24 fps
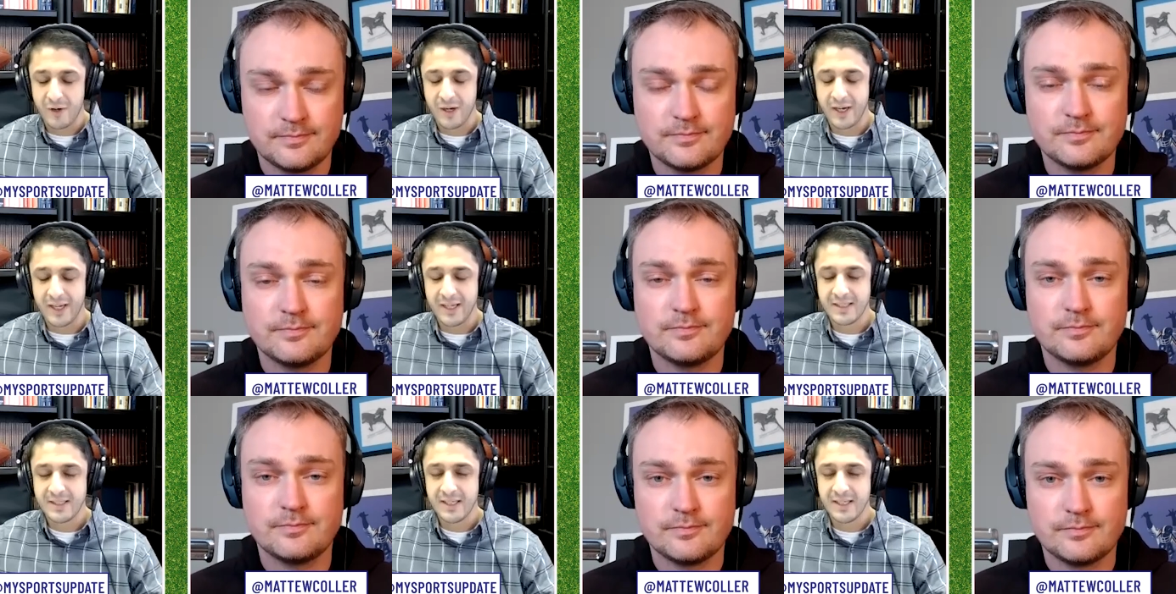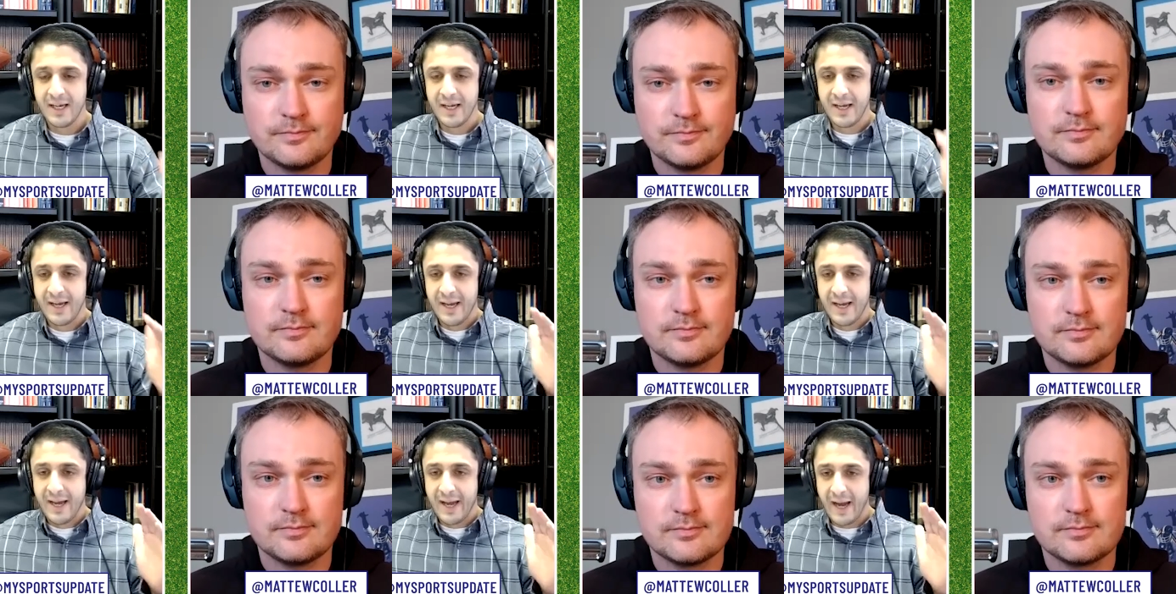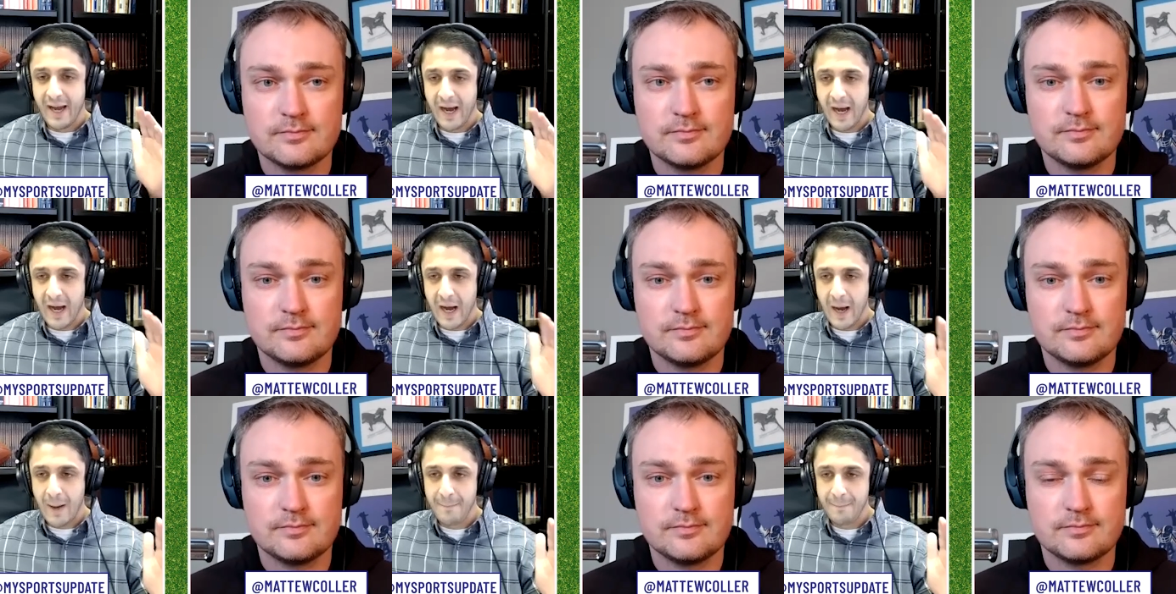Speaker 1: it is.
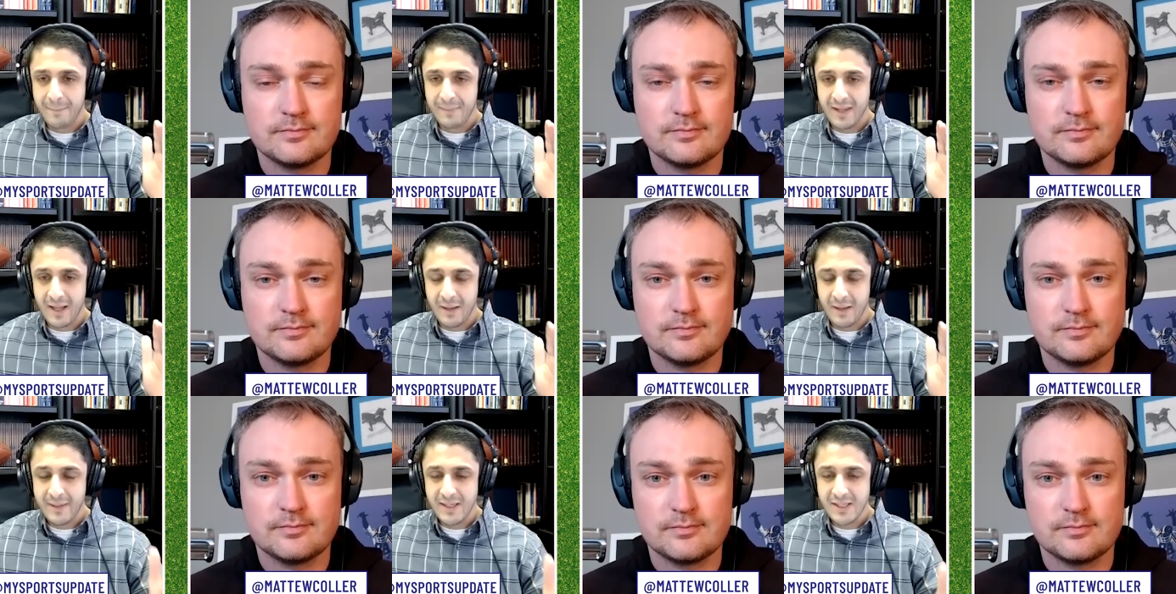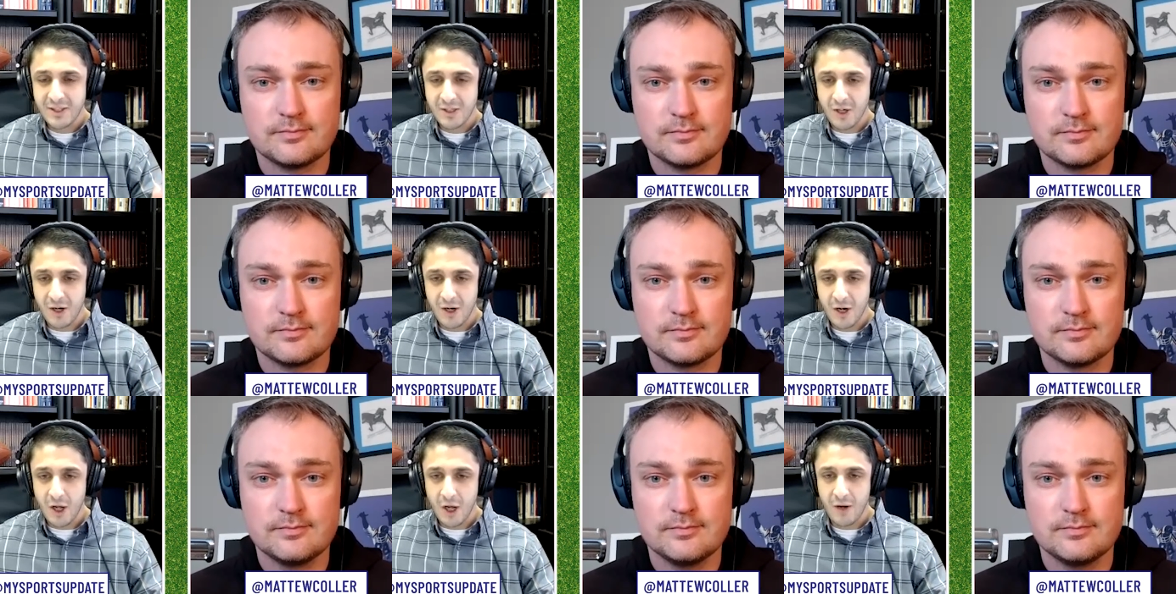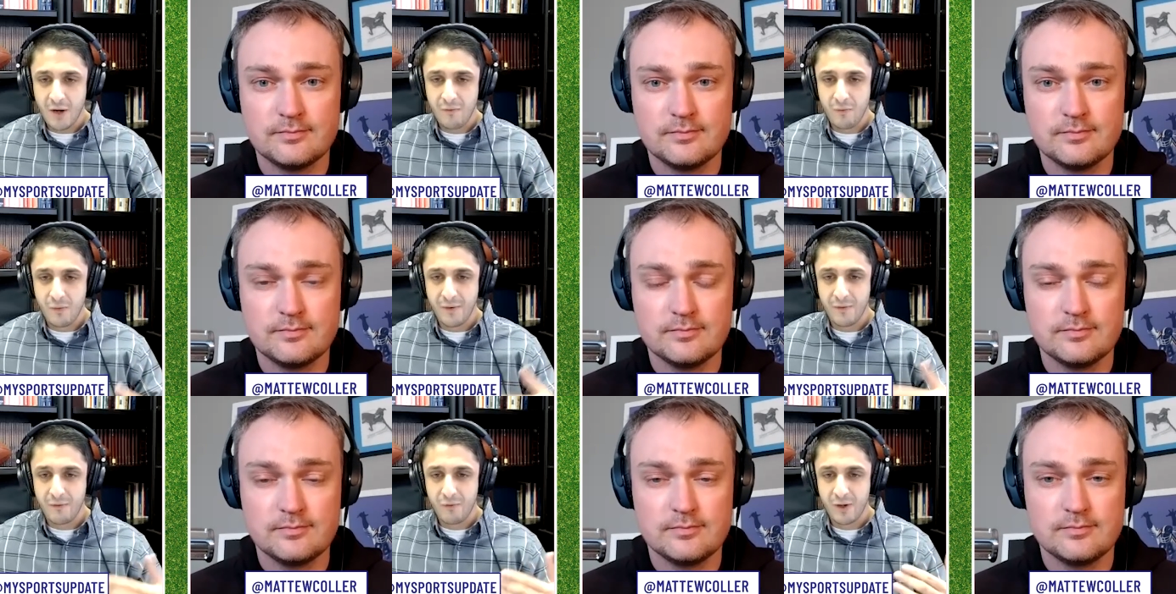Um, let me start
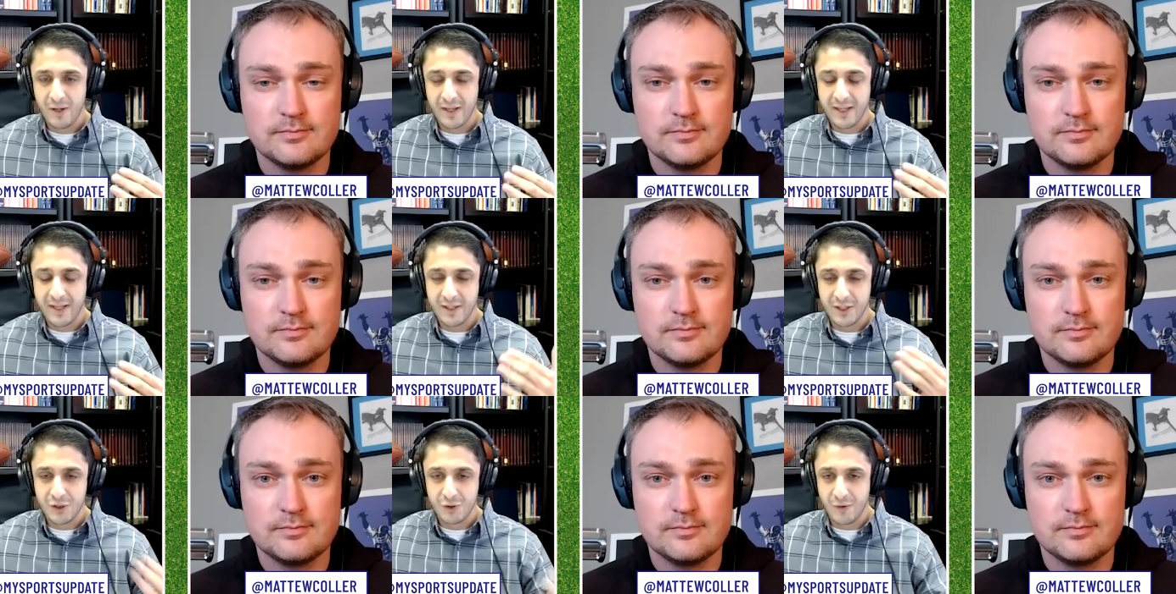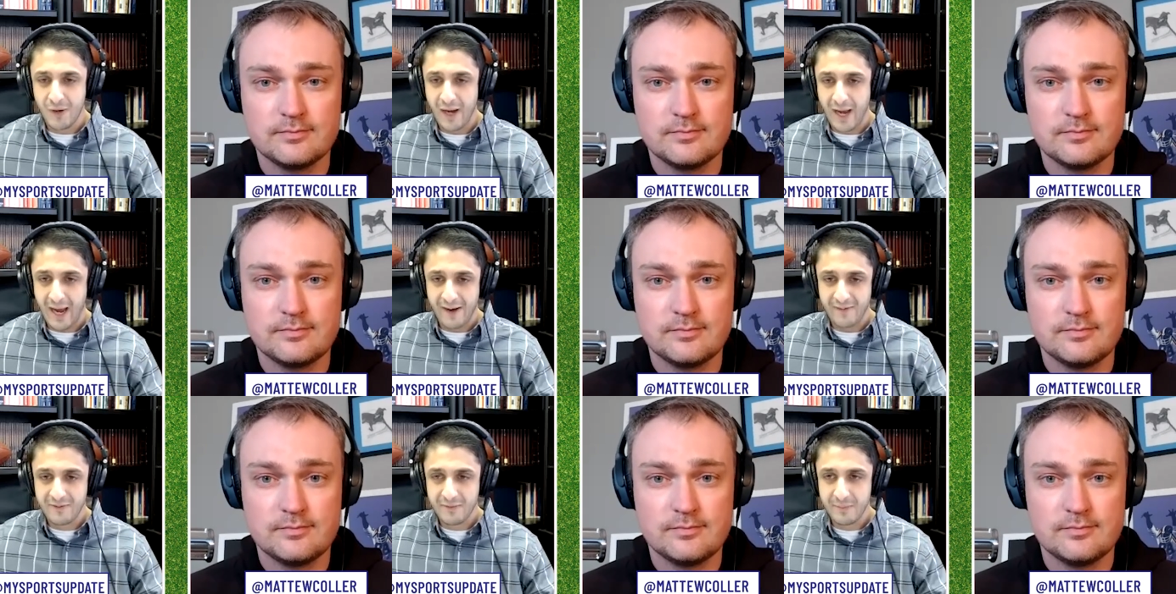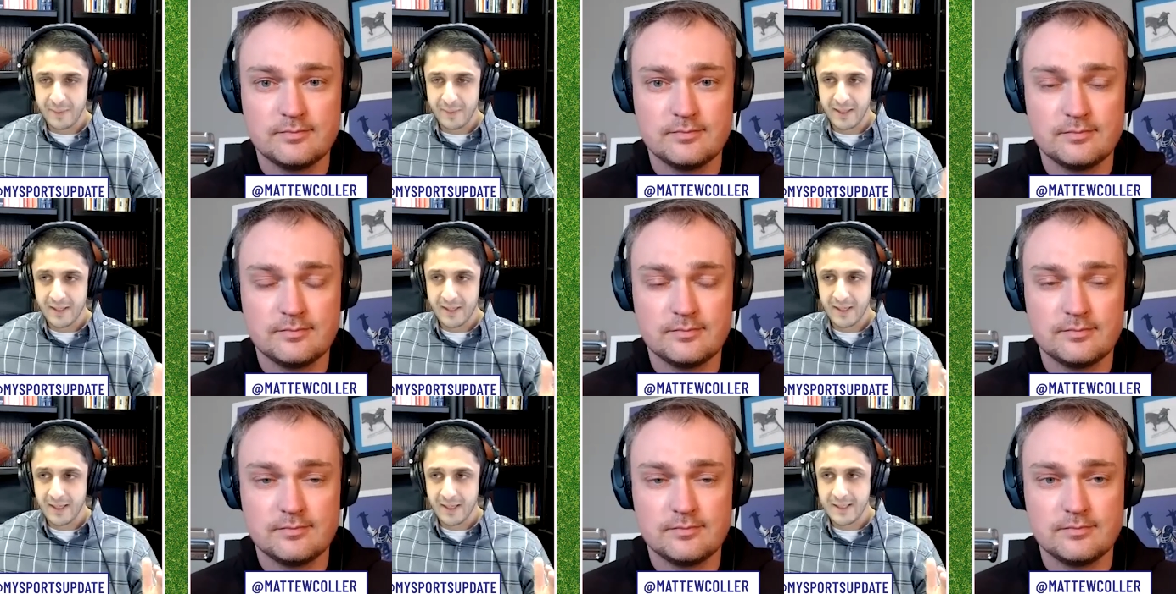off with really the draft,
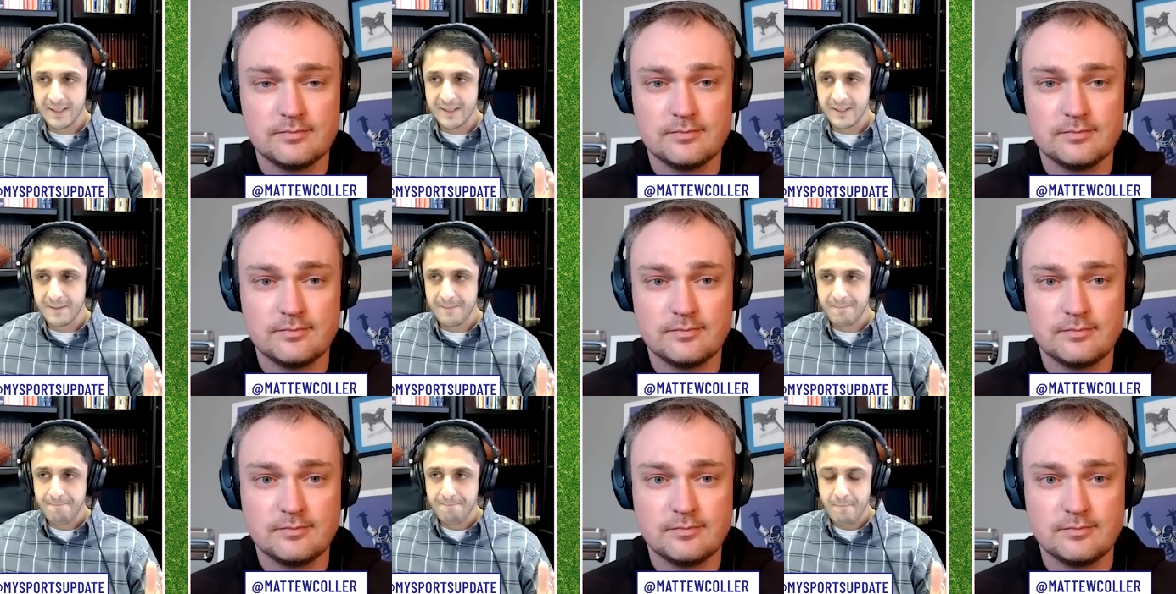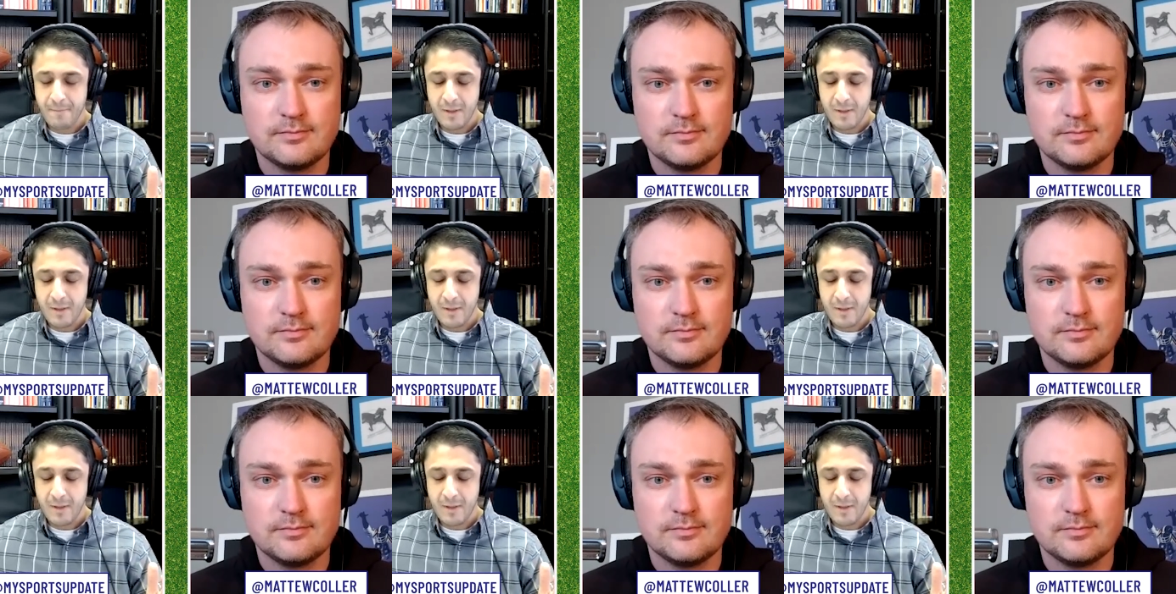because,